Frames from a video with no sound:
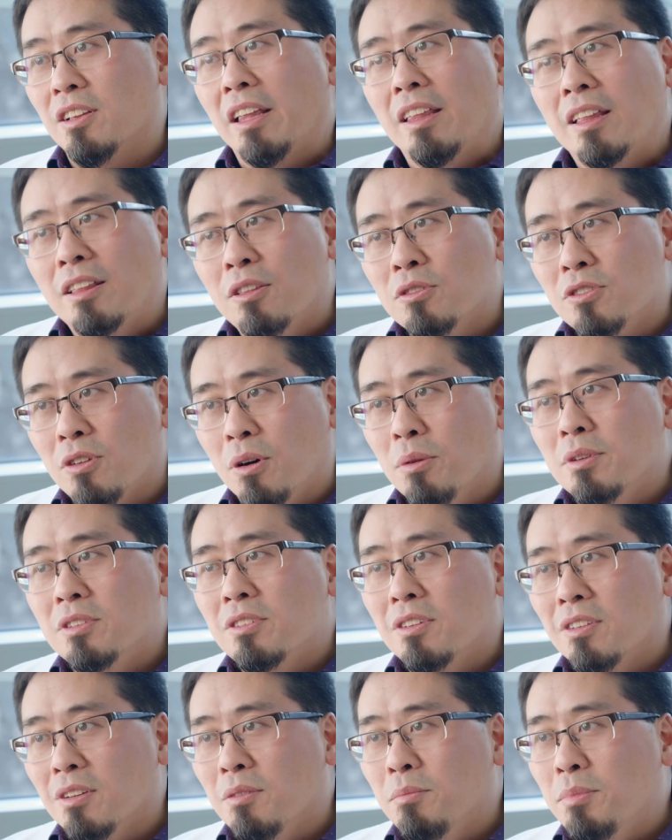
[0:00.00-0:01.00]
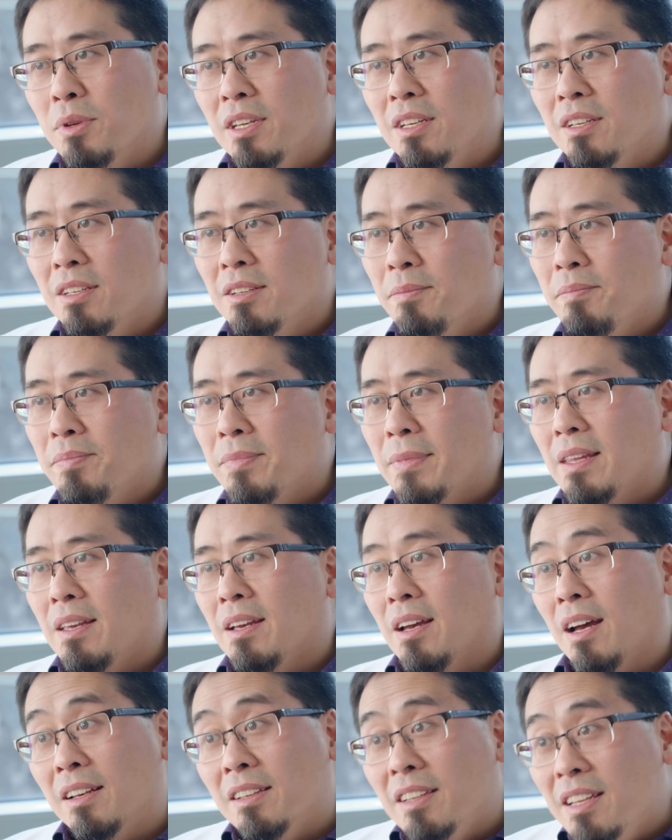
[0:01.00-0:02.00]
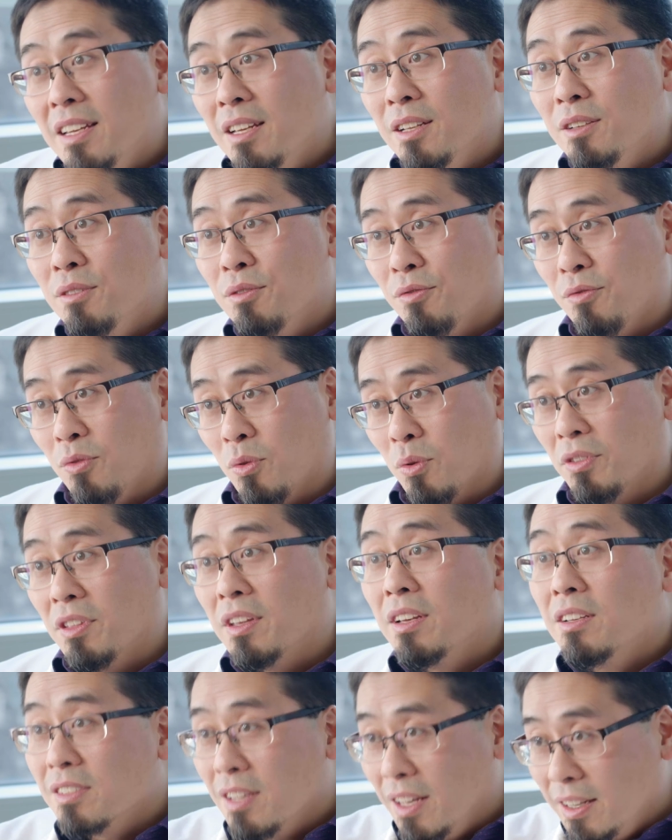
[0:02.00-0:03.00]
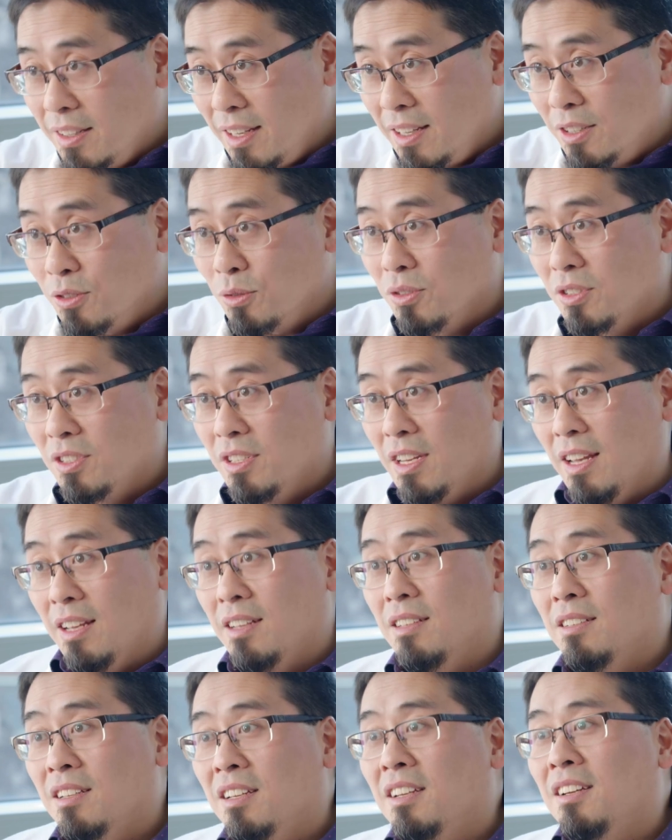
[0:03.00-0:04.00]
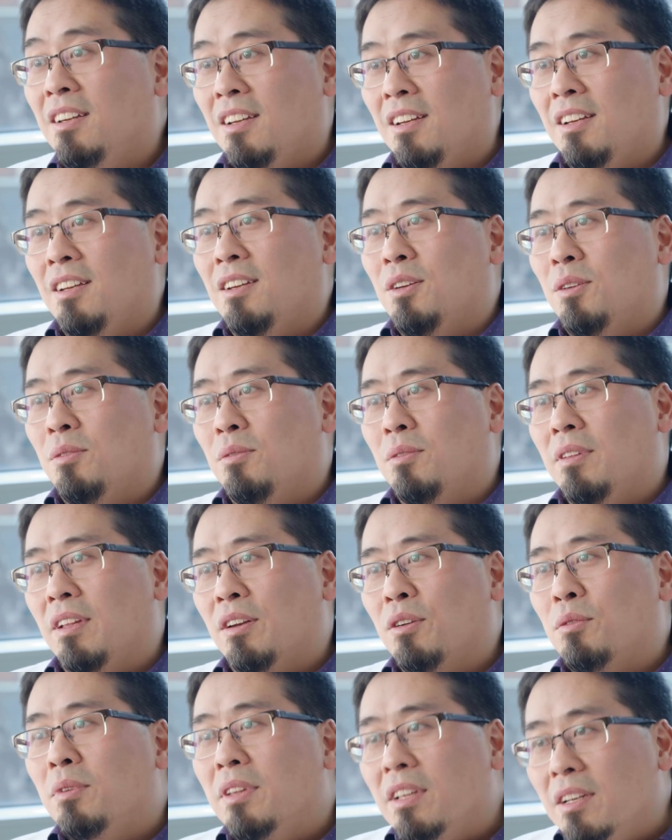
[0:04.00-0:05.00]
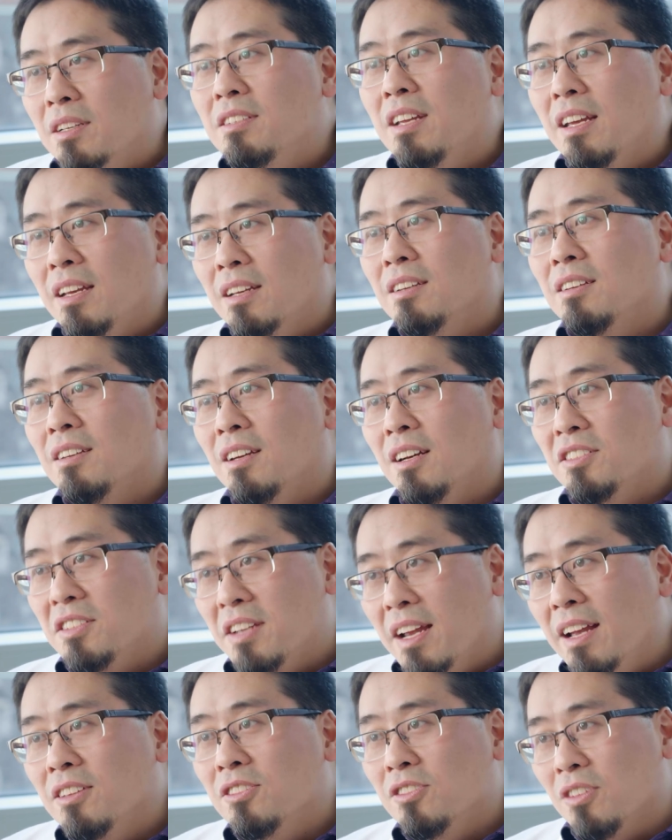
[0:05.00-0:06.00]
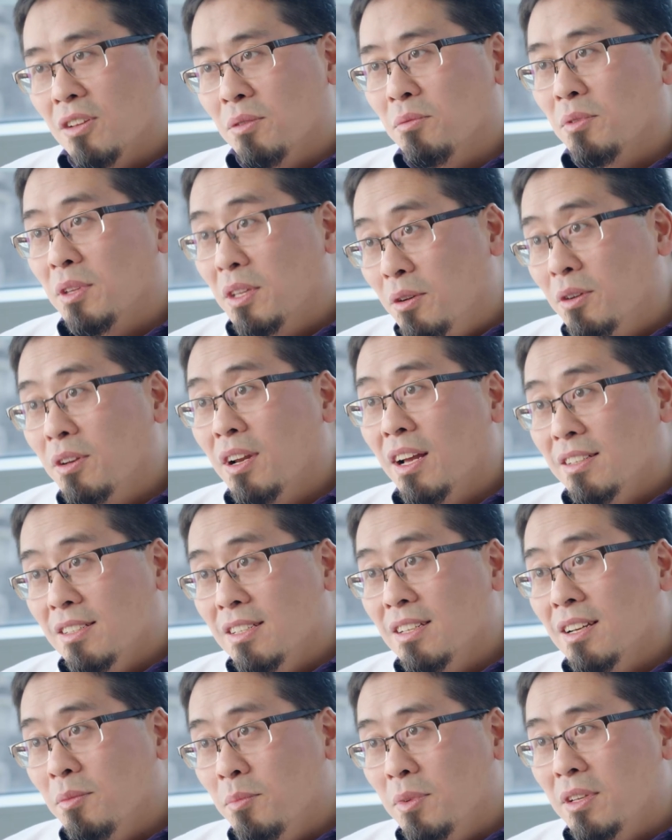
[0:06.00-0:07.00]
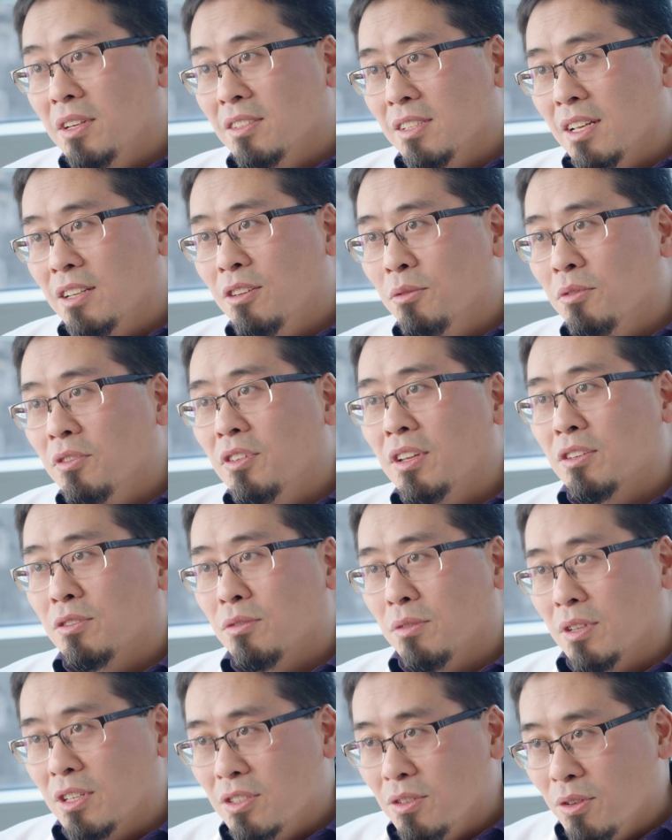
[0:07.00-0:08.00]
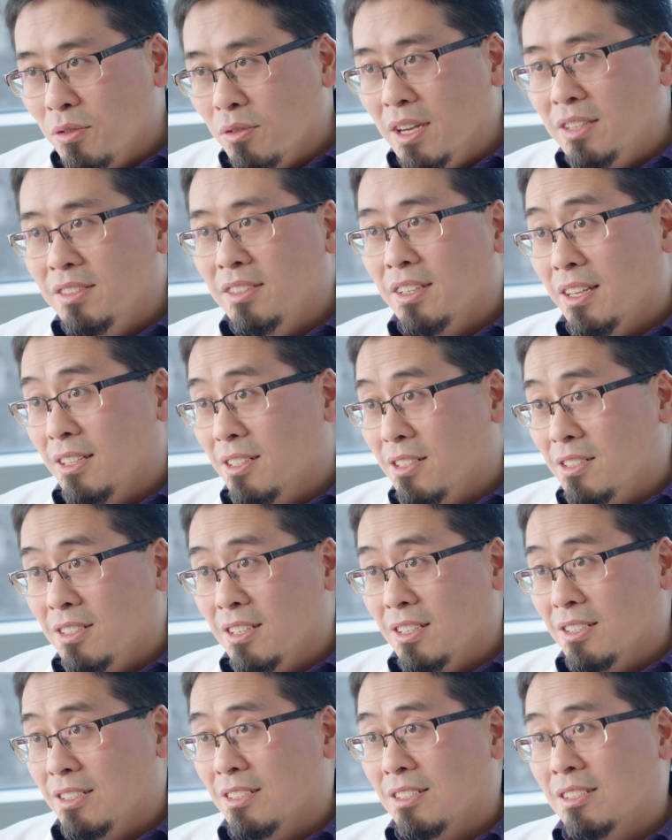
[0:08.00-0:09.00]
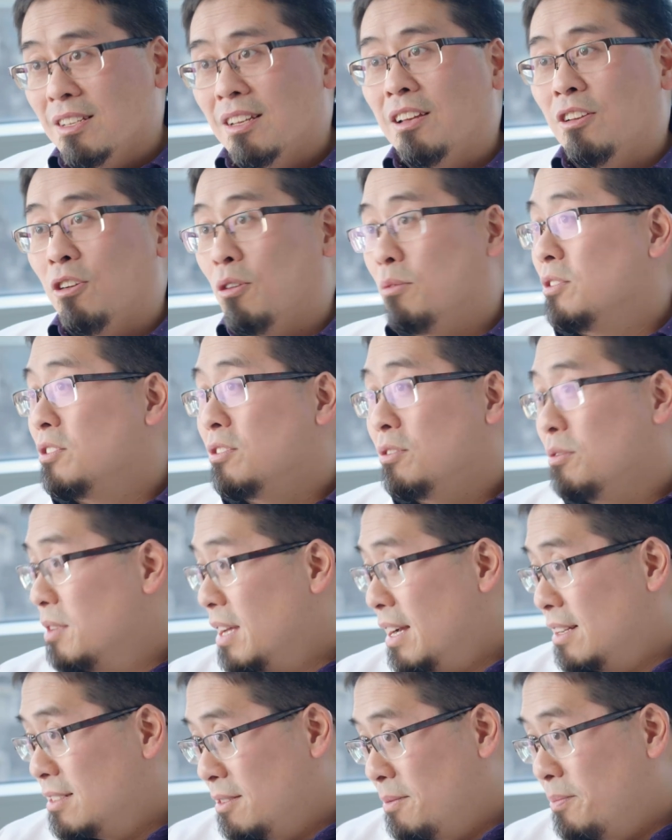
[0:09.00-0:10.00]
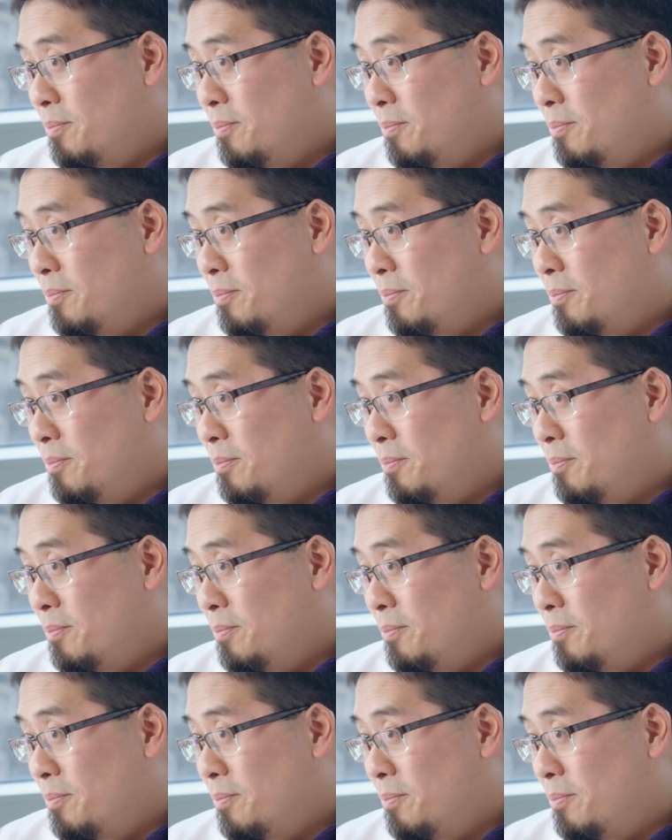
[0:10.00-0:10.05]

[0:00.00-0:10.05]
I think there's always going to be a need for things like Angel's Den that are willing to take a chance on a really good idea, because I don't think traditional grantee agencies can always do that.